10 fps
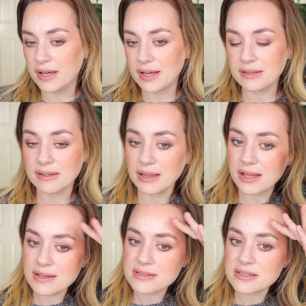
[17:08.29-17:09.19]
And
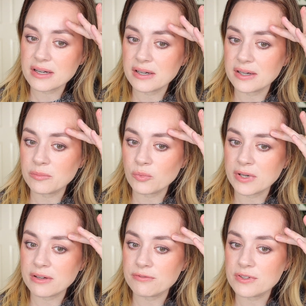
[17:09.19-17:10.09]
last time when
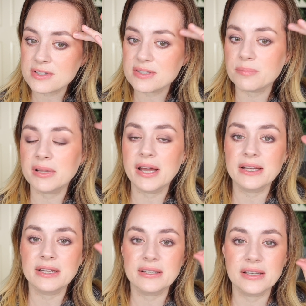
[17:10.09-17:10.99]
I first applied
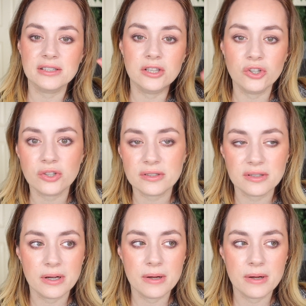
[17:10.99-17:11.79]
it, it looked